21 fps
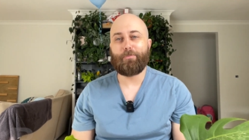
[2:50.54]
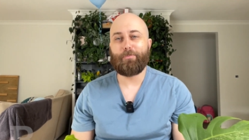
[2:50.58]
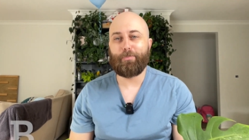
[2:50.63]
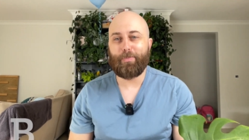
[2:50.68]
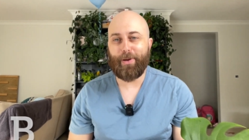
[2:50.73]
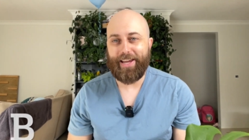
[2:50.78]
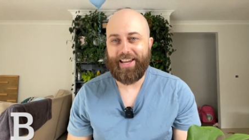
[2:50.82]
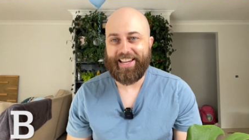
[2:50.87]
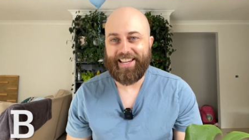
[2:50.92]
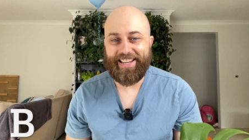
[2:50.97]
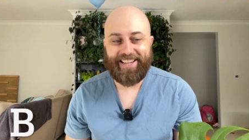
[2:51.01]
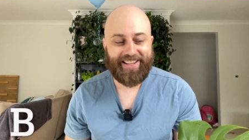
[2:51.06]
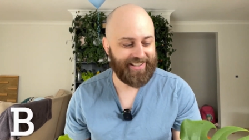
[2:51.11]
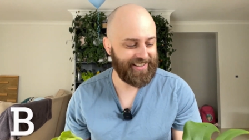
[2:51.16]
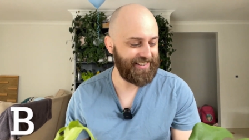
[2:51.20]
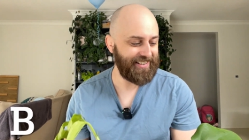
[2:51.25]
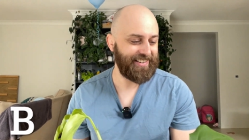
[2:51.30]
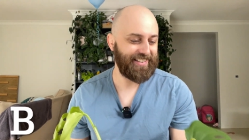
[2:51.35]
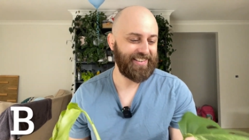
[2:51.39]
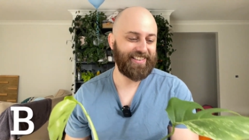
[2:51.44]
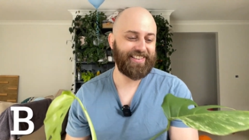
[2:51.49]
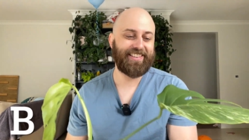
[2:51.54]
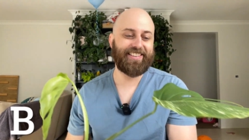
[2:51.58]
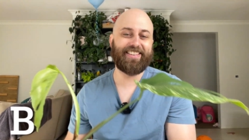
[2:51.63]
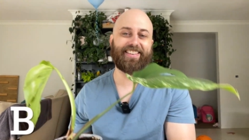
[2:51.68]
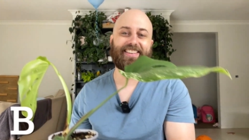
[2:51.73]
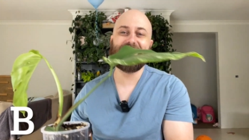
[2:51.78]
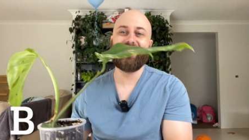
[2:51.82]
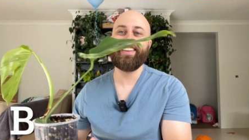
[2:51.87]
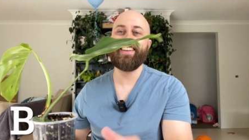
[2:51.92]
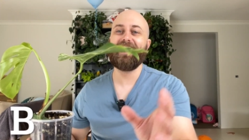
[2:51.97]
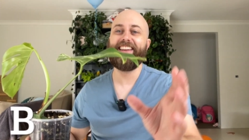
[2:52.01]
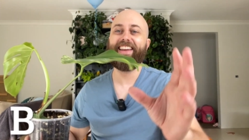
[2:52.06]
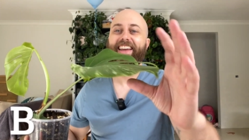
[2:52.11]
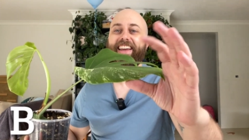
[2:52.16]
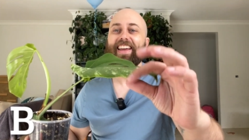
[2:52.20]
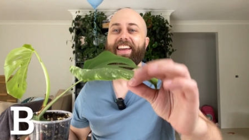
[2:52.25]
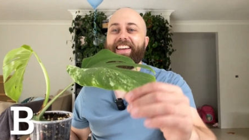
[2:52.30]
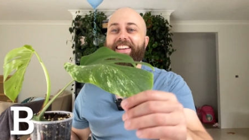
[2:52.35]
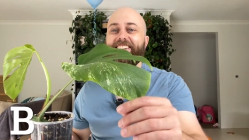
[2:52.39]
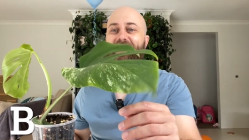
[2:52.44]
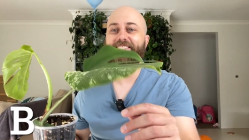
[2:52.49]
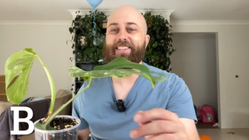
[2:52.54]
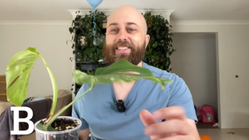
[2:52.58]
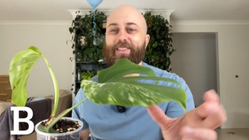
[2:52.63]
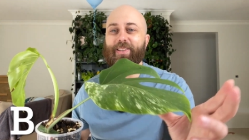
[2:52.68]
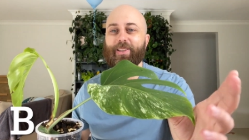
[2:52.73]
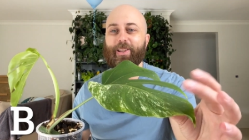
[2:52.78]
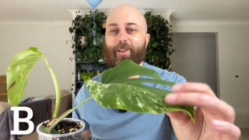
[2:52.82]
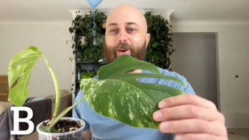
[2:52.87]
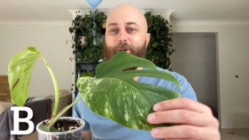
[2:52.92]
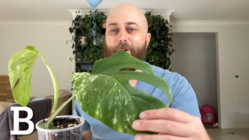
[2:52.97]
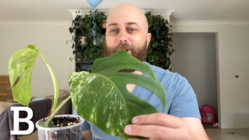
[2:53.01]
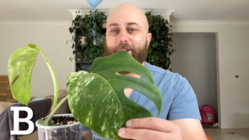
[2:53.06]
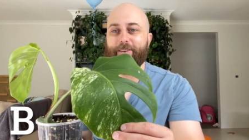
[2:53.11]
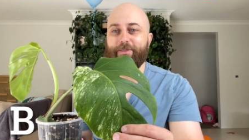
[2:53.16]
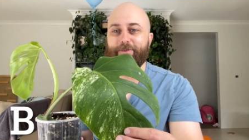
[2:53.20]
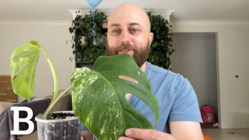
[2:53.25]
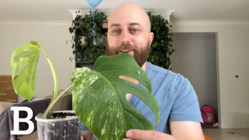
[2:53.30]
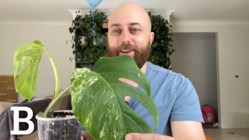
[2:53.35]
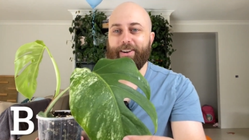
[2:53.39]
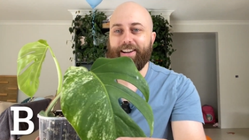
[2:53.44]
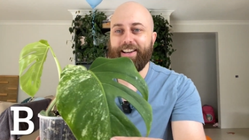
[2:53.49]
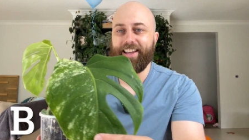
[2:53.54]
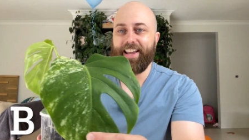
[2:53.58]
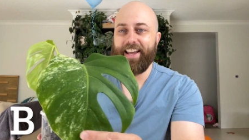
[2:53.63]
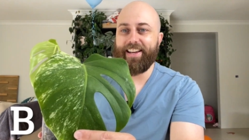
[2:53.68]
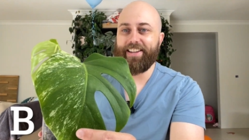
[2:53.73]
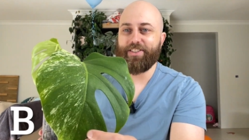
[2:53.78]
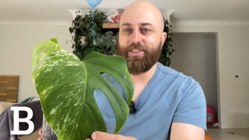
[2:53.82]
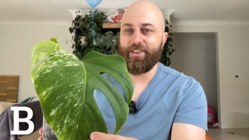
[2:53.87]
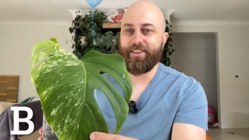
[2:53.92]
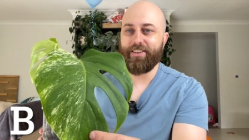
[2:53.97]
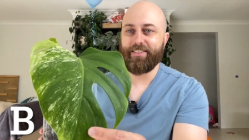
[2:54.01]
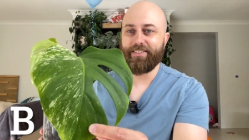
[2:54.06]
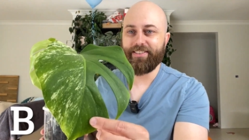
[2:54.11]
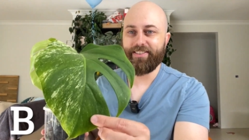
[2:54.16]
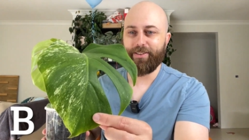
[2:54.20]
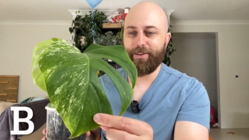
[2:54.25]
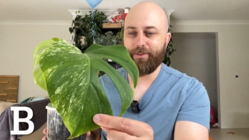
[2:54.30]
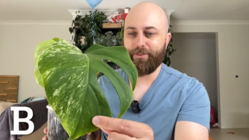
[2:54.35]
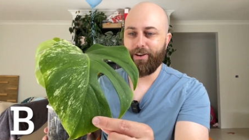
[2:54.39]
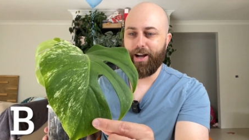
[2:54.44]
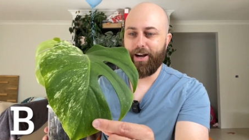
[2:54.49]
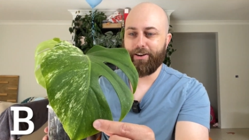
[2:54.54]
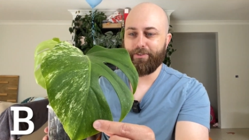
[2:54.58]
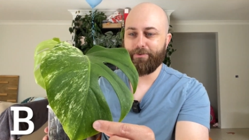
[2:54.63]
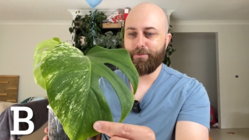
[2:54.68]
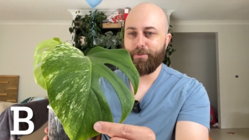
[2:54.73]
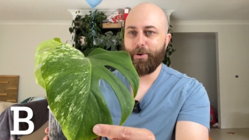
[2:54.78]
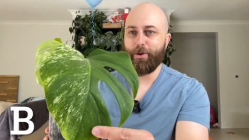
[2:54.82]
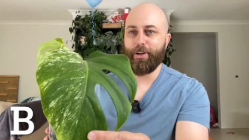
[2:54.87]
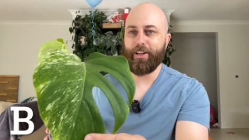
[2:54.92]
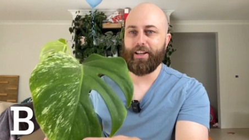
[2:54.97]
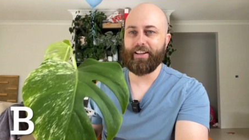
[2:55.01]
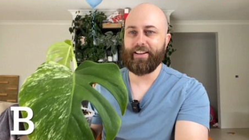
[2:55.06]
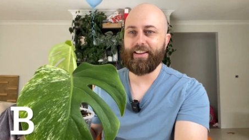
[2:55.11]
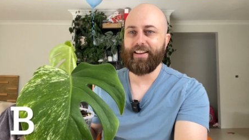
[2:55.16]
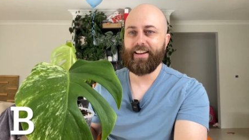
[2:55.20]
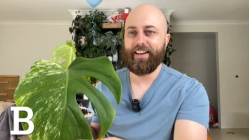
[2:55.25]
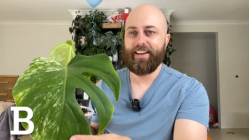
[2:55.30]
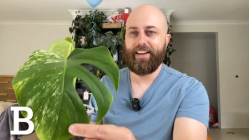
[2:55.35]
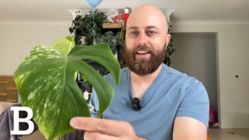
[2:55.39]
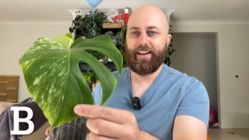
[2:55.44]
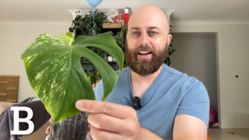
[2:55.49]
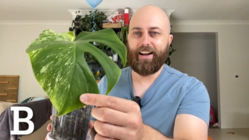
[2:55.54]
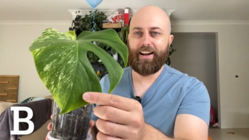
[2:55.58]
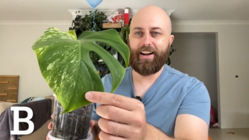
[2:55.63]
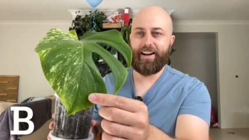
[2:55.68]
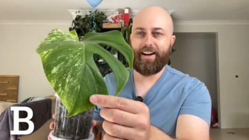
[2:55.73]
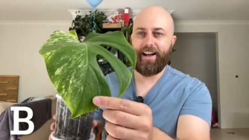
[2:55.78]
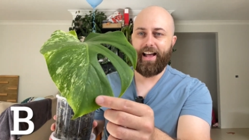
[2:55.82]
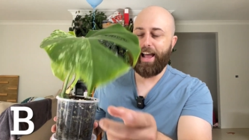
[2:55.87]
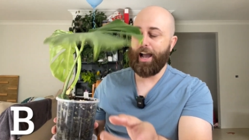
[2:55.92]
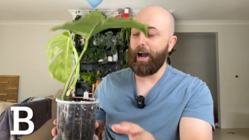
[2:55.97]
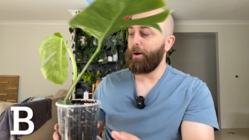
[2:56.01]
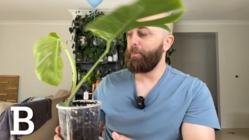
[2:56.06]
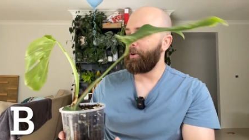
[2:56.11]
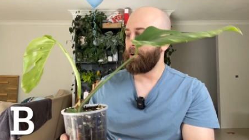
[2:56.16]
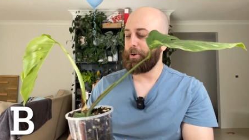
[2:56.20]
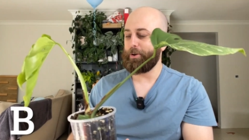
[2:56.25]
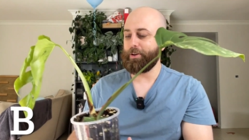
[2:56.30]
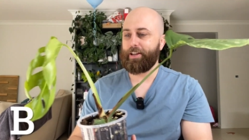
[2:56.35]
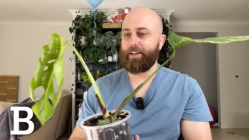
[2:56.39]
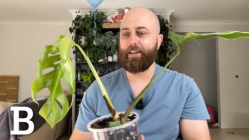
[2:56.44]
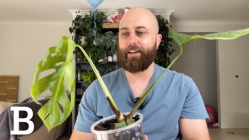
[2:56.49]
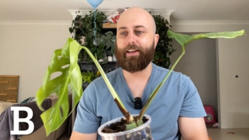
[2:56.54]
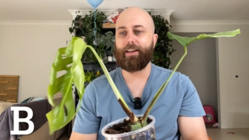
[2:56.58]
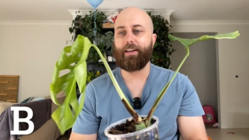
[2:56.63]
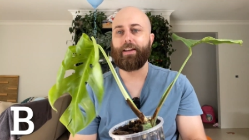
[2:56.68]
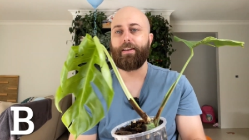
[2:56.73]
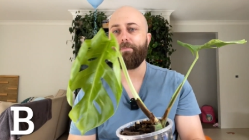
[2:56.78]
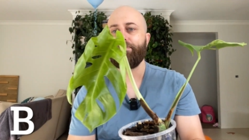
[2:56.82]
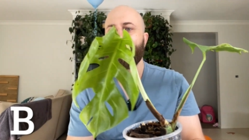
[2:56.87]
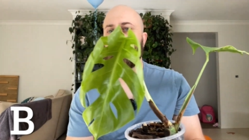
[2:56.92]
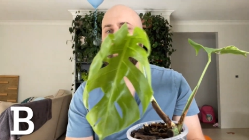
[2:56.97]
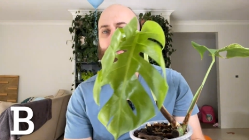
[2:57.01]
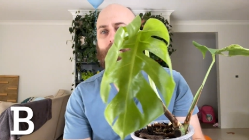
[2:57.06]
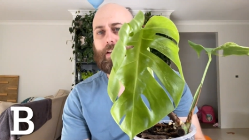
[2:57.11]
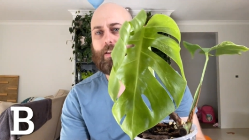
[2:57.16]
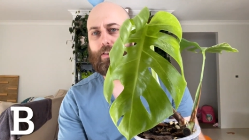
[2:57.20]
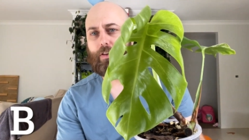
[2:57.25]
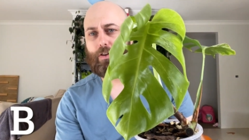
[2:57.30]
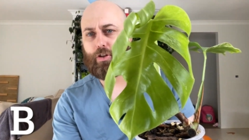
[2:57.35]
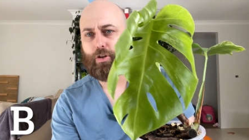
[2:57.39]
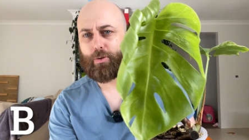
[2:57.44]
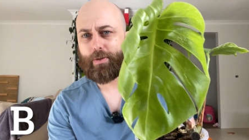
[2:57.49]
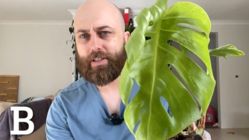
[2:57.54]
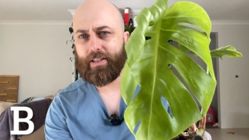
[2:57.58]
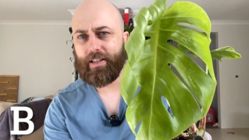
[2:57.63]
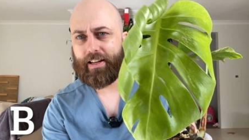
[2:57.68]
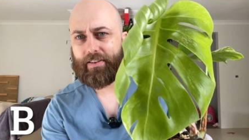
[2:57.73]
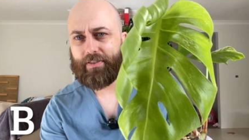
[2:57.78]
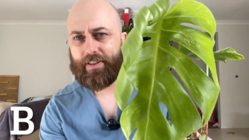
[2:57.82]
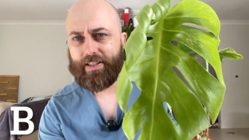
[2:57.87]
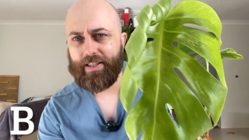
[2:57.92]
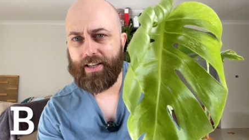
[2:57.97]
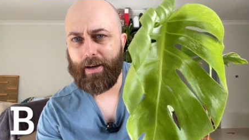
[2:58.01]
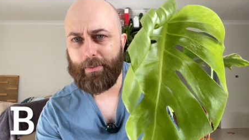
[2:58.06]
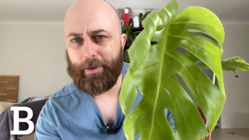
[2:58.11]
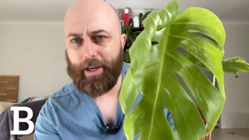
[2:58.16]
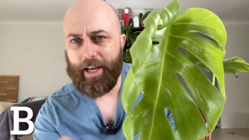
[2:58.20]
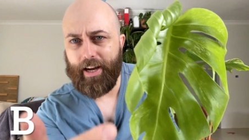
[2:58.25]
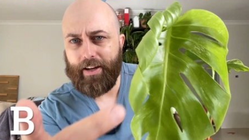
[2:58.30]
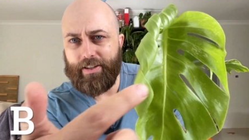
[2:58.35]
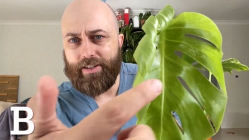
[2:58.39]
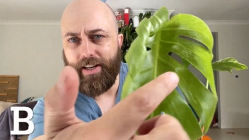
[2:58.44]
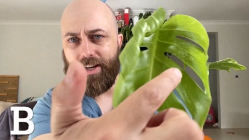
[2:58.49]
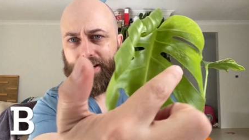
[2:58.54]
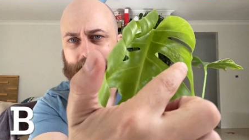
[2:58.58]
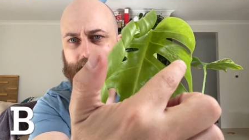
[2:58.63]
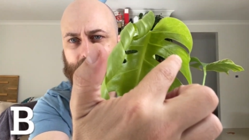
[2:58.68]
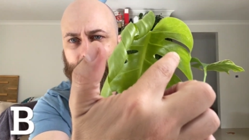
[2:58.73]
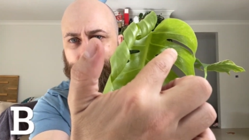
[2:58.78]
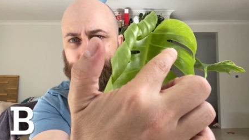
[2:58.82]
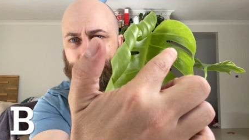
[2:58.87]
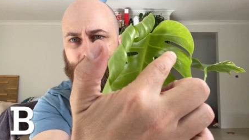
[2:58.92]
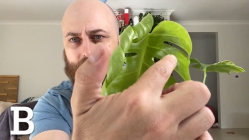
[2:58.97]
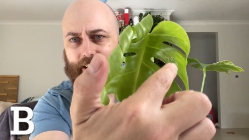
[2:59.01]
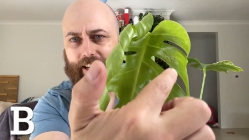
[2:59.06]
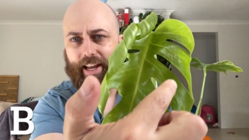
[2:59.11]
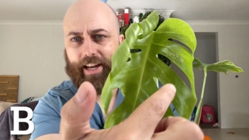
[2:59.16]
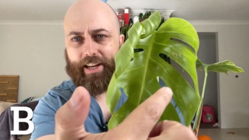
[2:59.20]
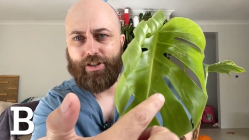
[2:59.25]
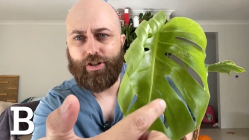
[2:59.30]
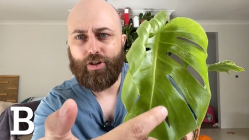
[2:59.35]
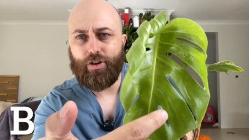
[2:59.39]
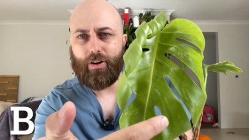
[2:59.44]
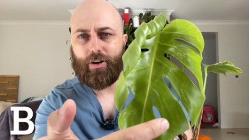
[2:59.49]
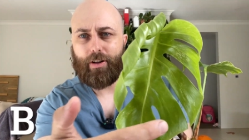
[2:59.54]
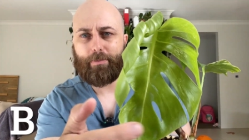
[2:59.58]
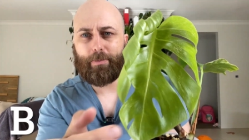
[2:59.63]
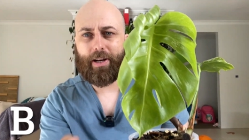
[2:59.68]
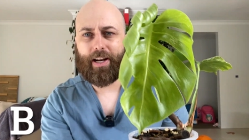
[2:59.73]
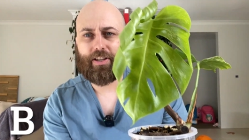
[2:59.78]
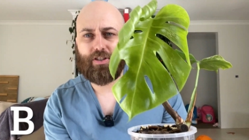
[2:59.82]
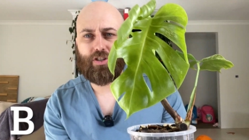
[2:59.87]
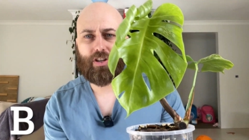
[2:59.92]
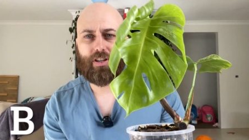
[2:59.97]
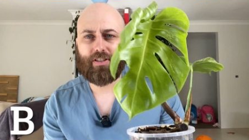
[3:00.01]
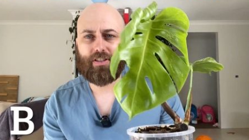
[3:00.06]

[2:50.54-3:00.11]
B, is this lower variegation, sort of half-mooning albo here. The newest leaf that's coming out does have variegation on it, but as you